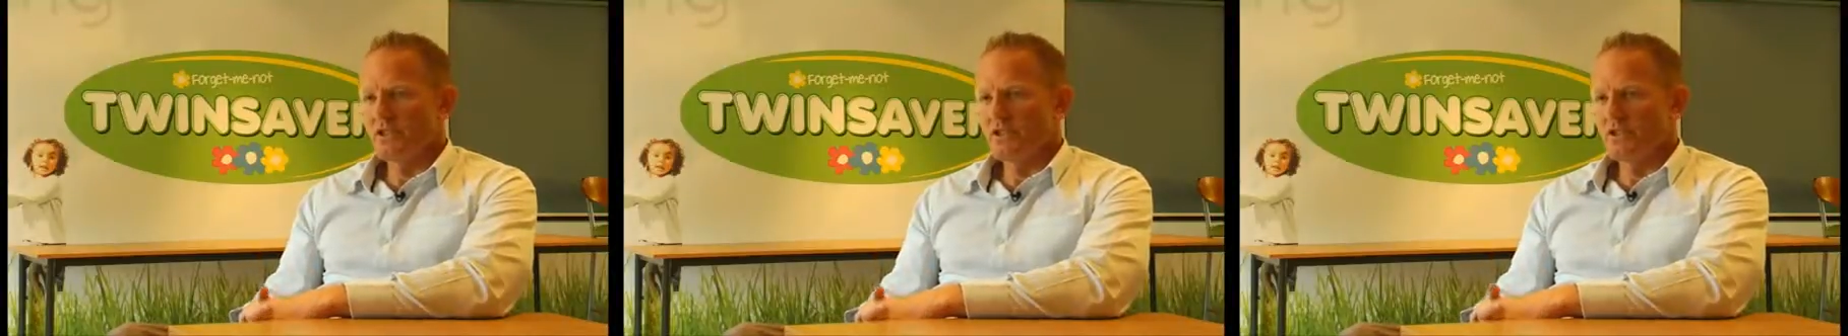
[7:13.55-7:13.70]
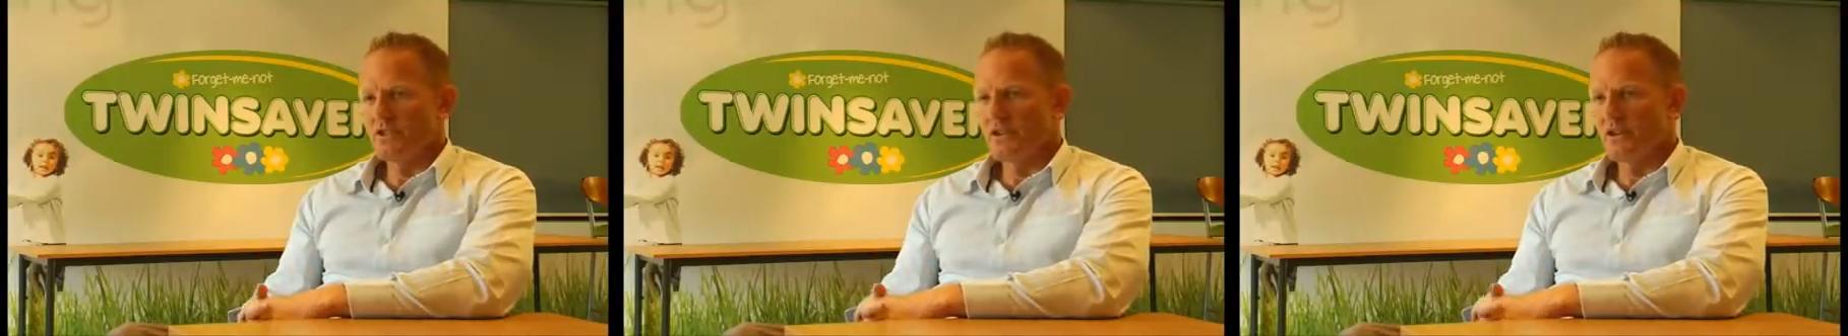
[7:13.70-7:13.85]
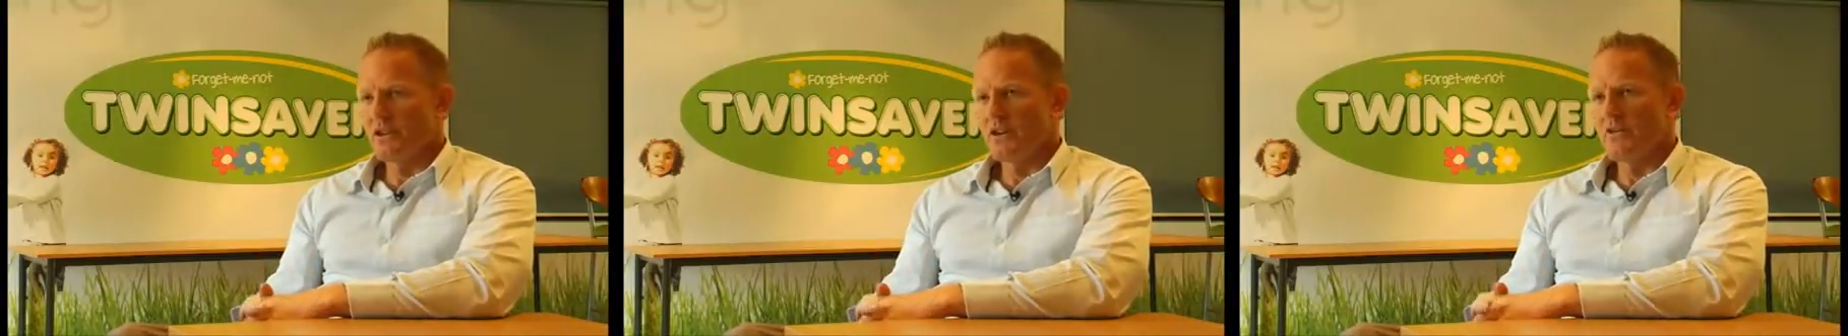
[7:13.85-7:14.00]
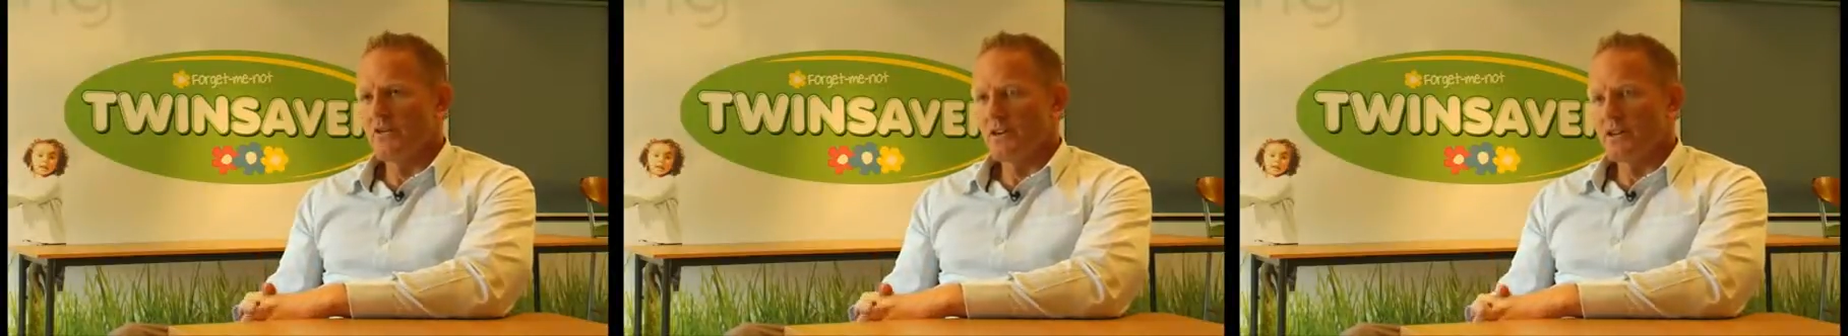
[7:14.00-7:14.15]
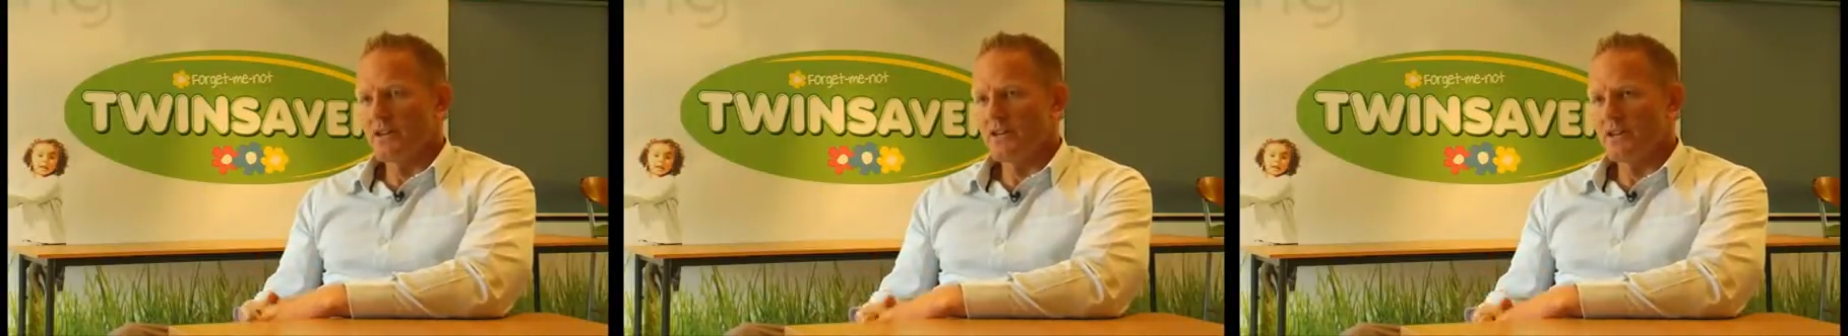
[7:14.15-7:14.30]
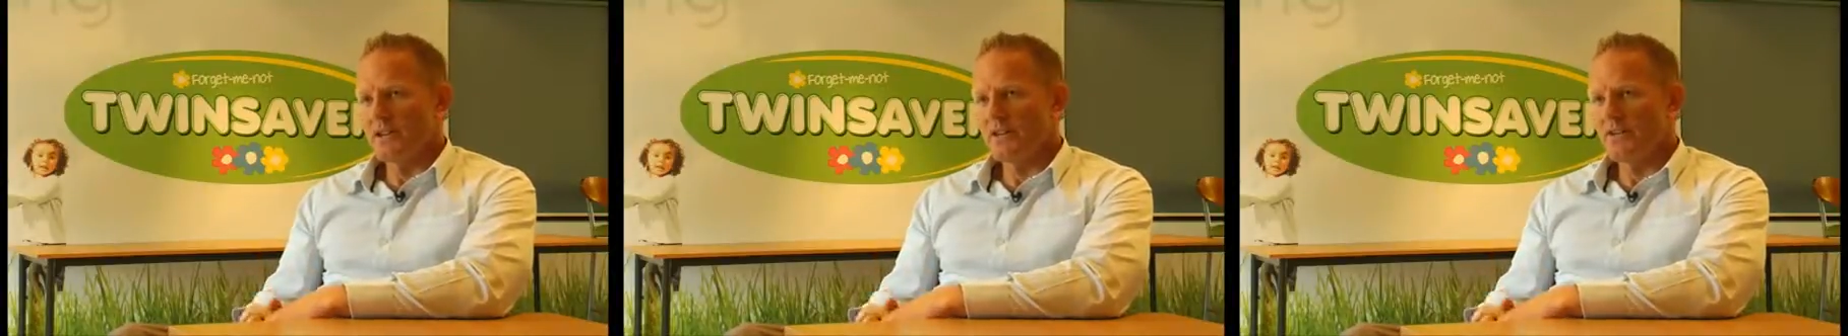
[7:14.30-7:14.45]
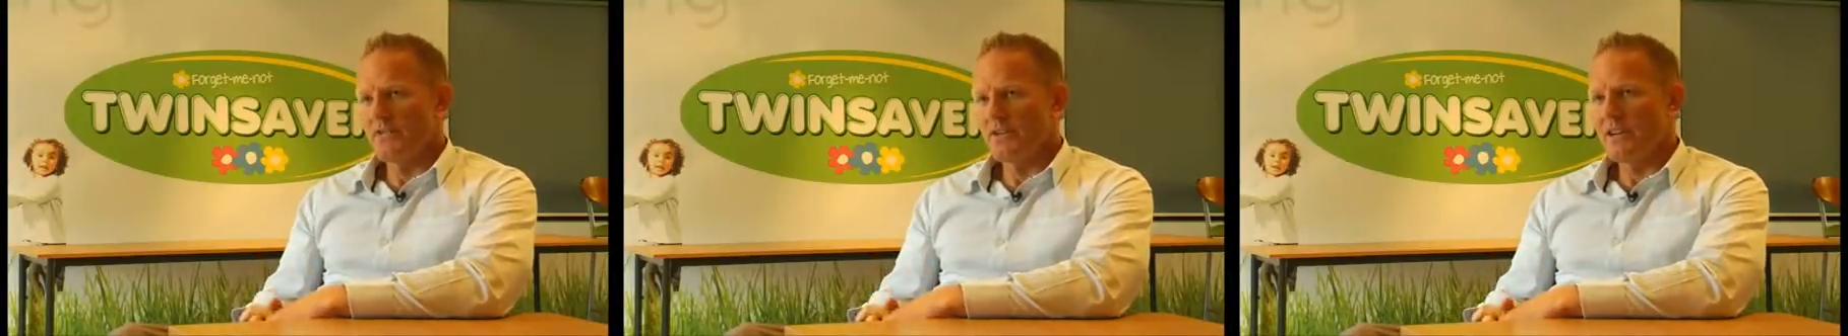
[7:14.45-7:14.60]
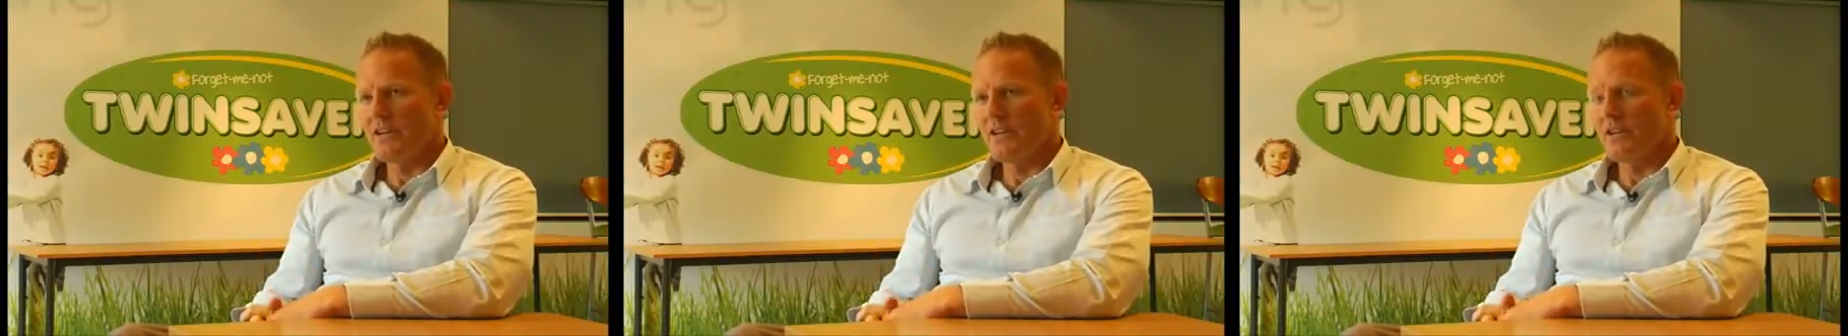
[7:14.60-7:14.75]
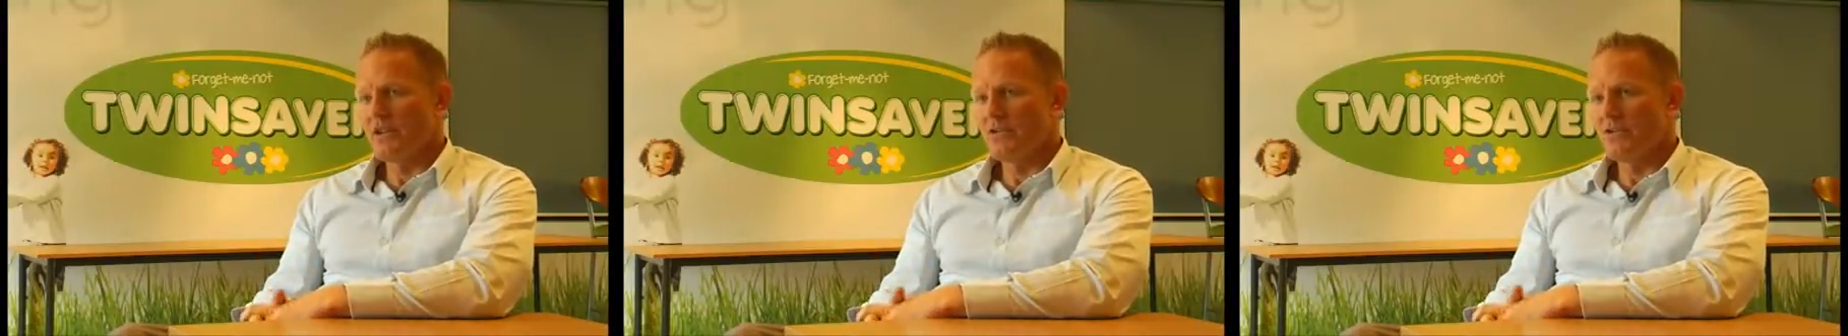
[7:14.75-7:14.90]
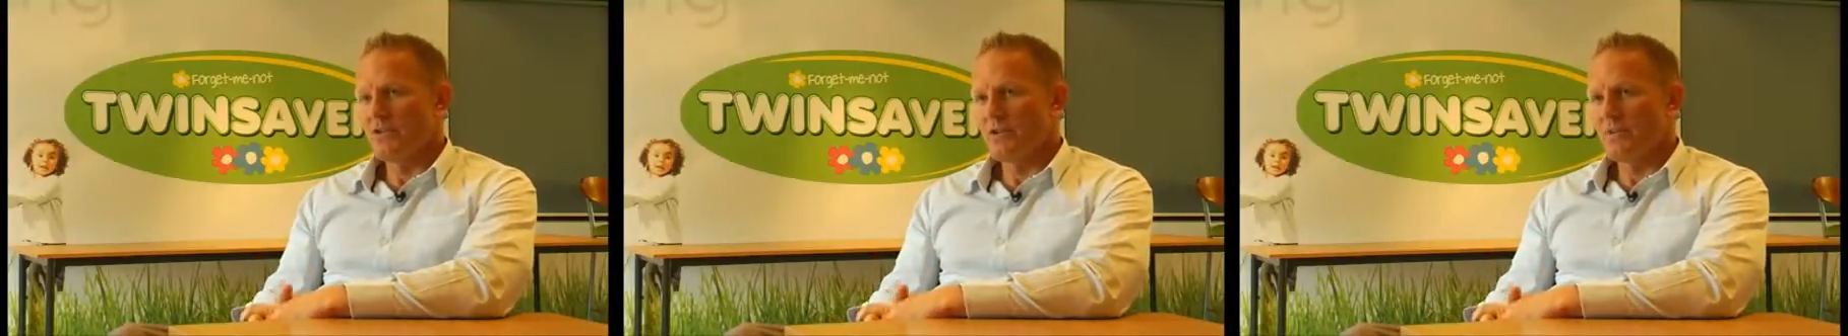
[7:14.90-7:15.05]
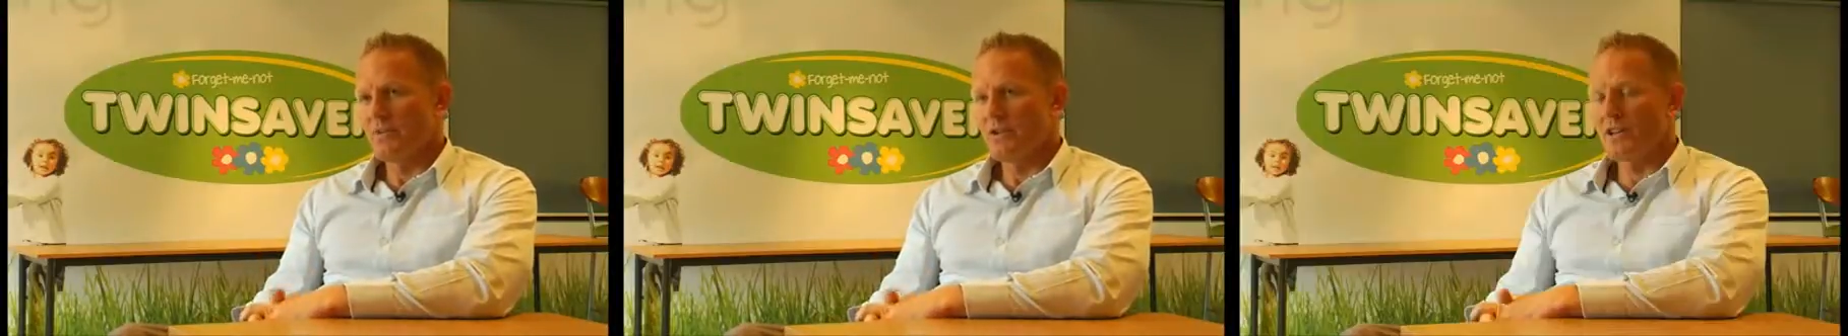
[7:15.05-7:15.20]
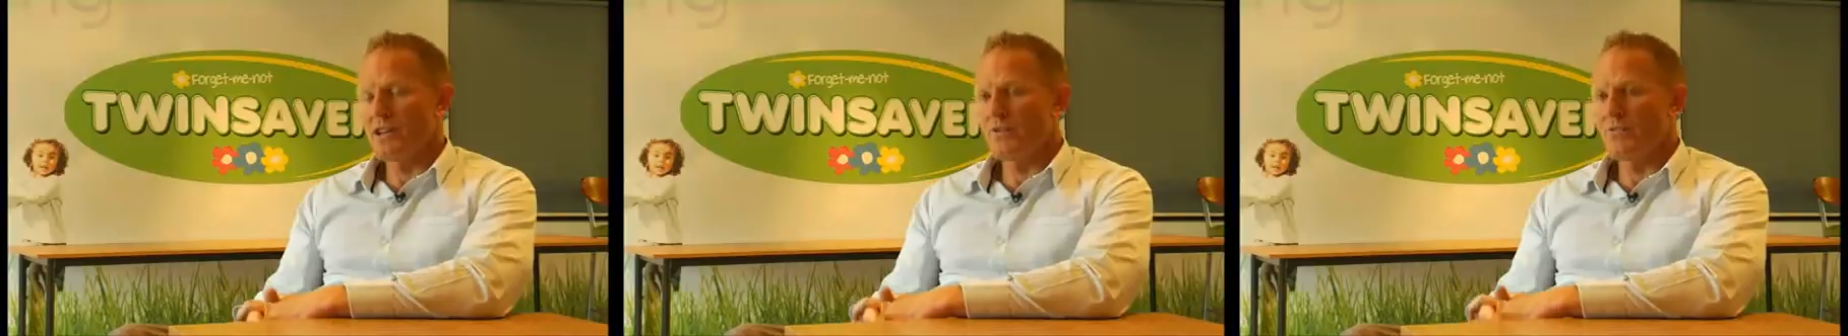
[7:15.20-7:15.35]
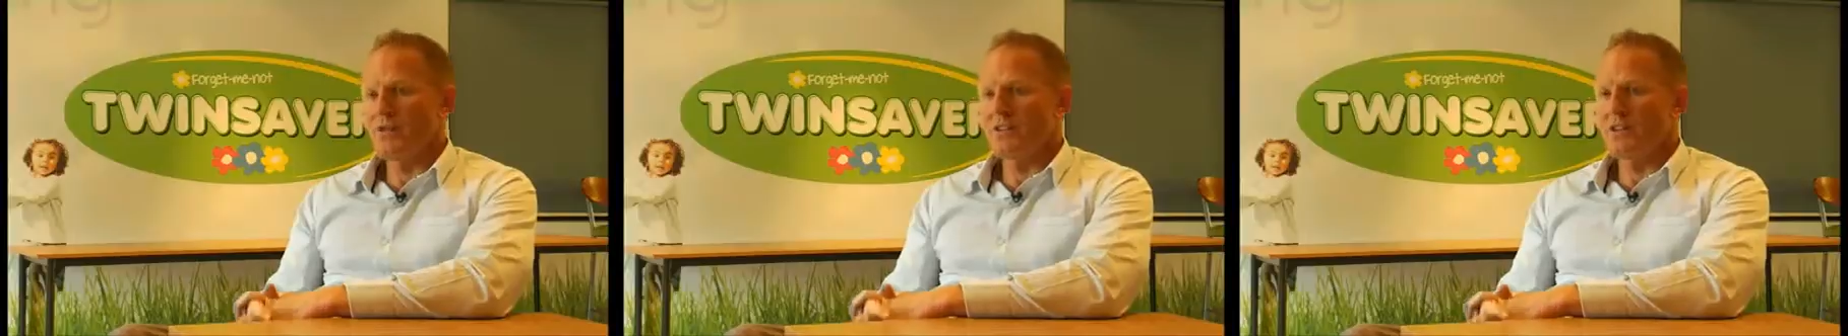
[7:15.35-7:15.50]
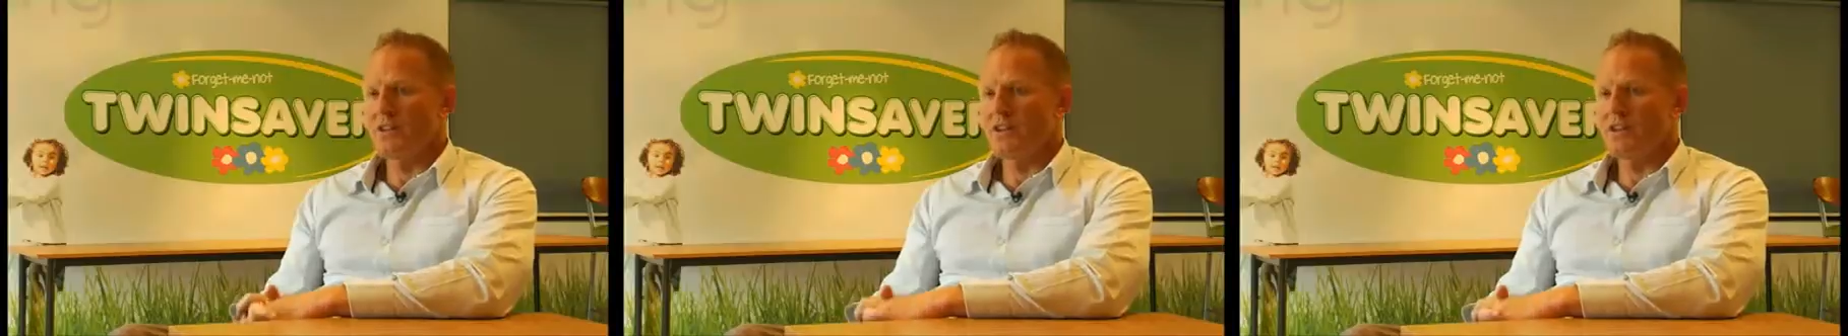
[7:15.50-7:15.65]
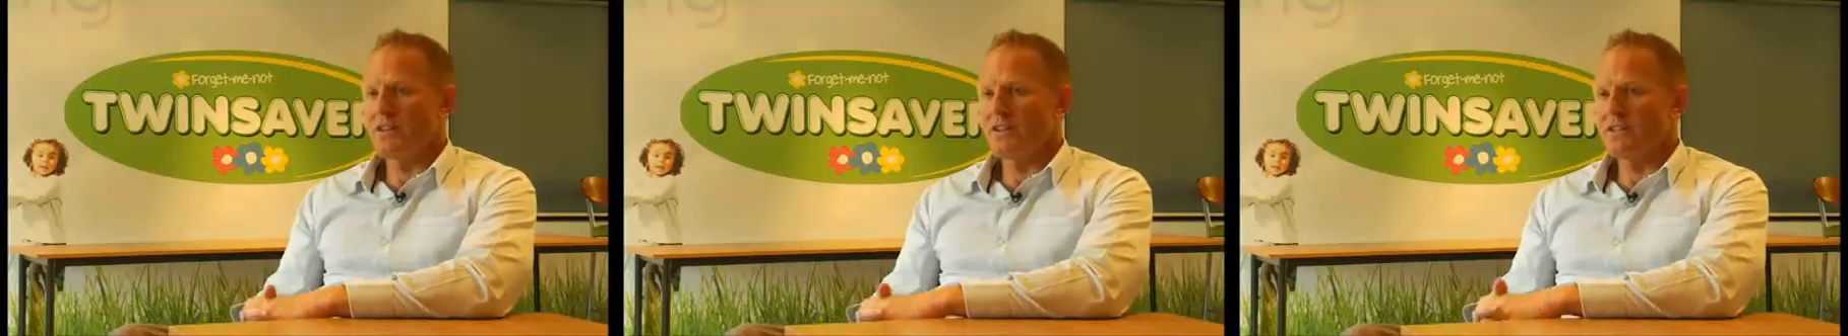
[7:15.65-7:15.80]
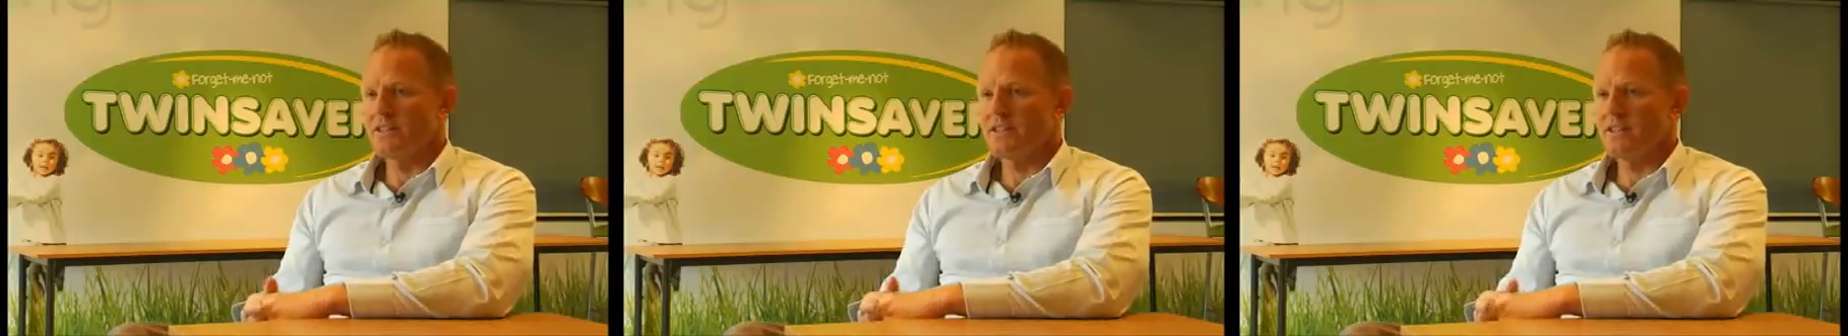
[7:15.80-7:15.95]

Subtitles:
So over the years, I've really enjoyed working with the guys.